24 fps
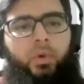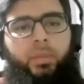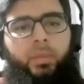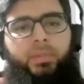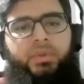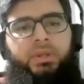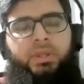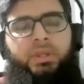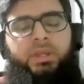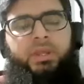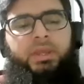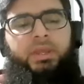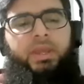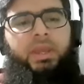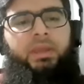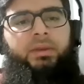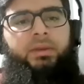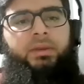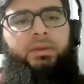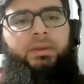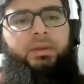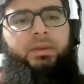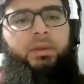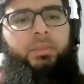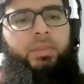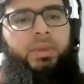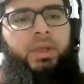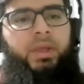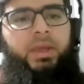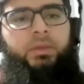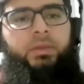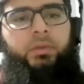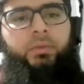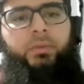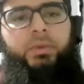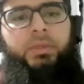promptly he can
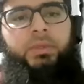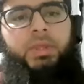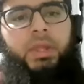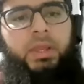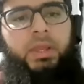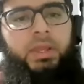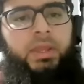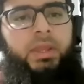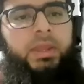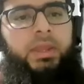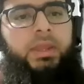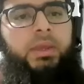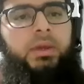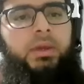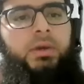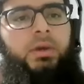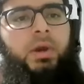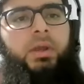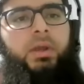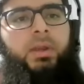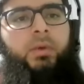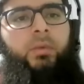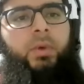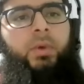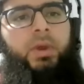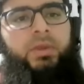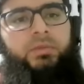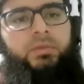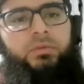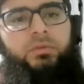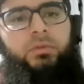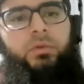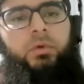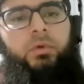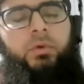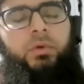reply you with a link or a
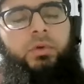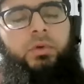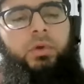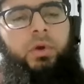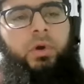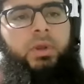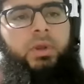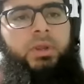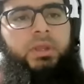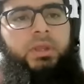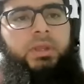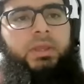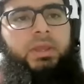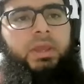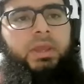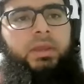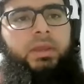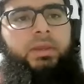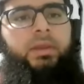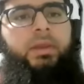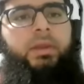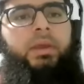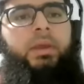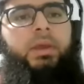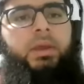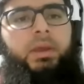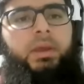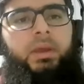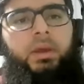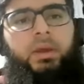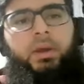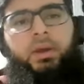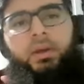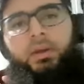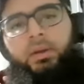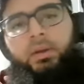voice note, or he can
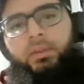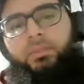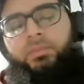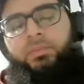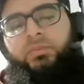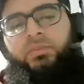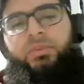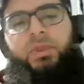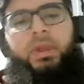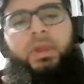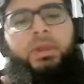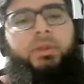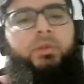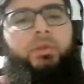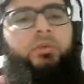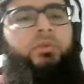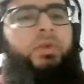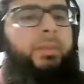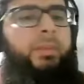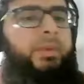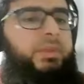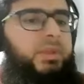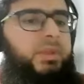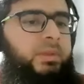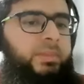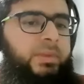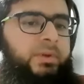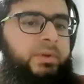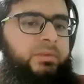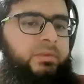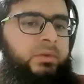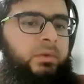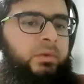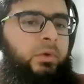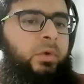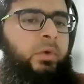send you some other
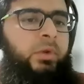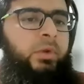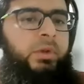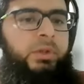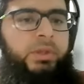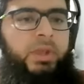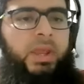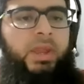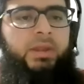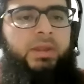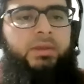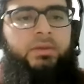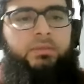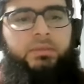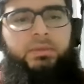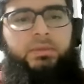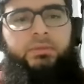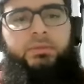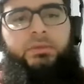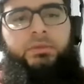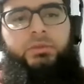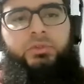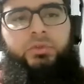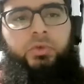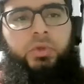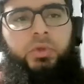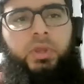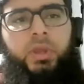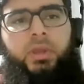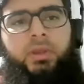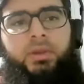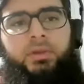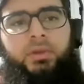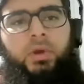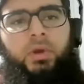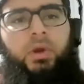person contact with which you
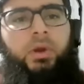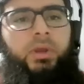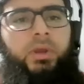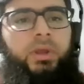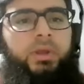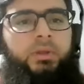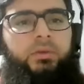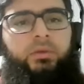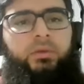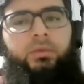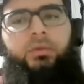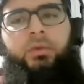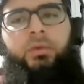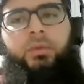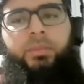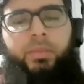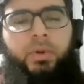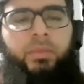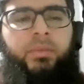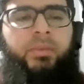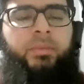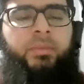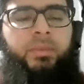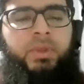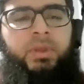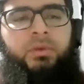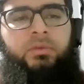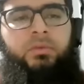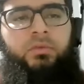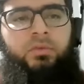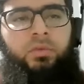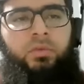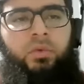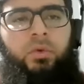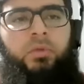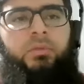can talk and your problem can
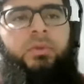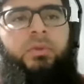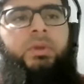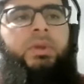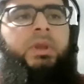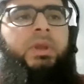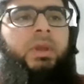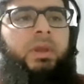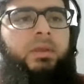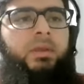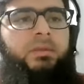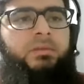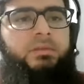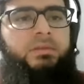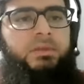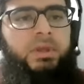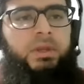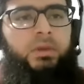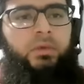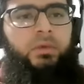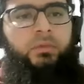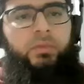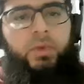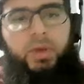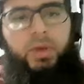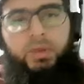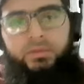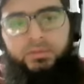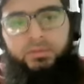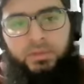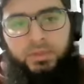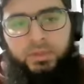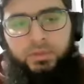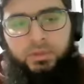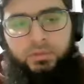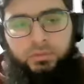solve, instead of
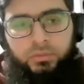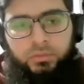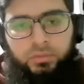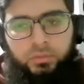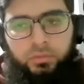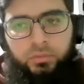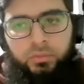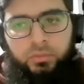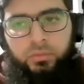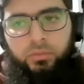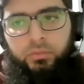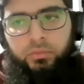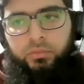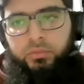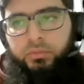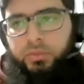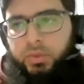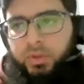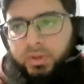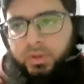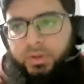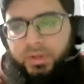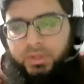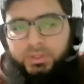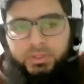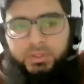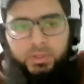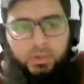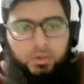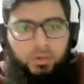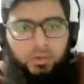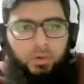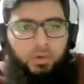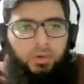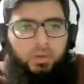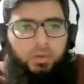asking to arrange a
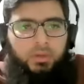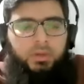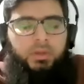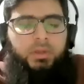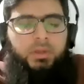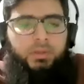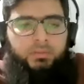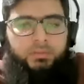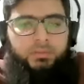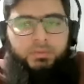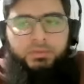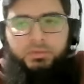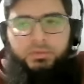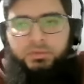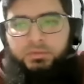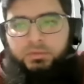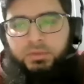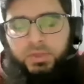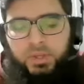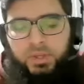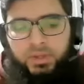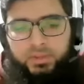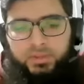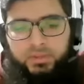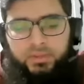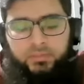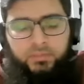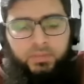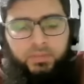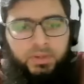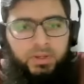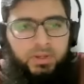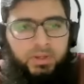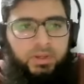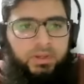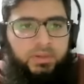call, which is a
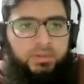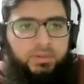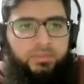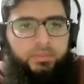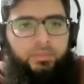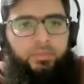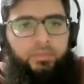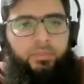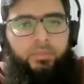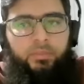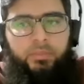difficult